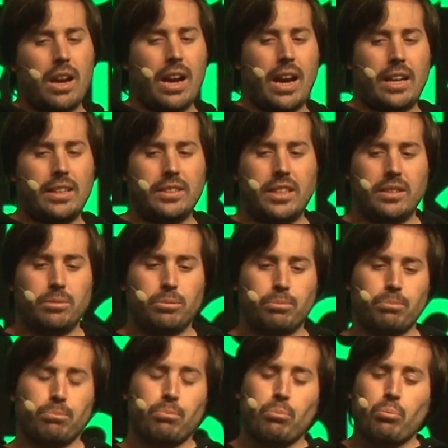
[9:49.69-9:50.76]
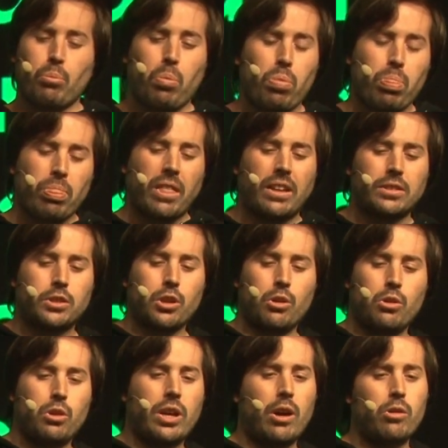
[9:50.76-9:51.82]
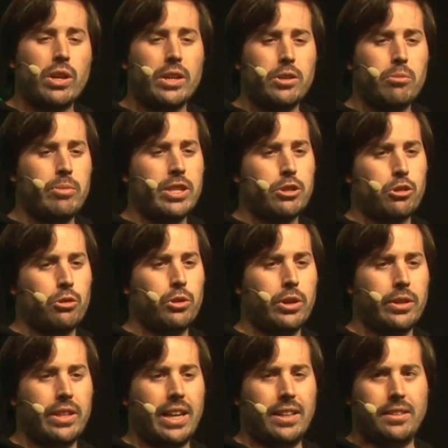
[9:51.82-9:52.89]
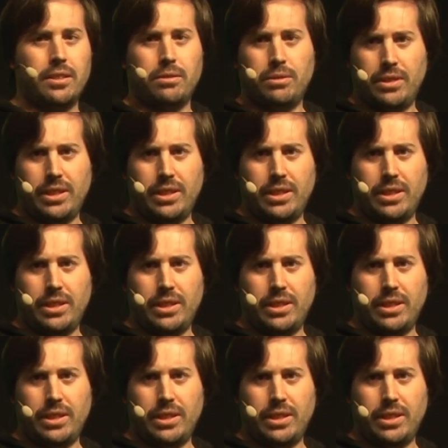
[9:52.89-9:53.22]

And so how can you be sure that,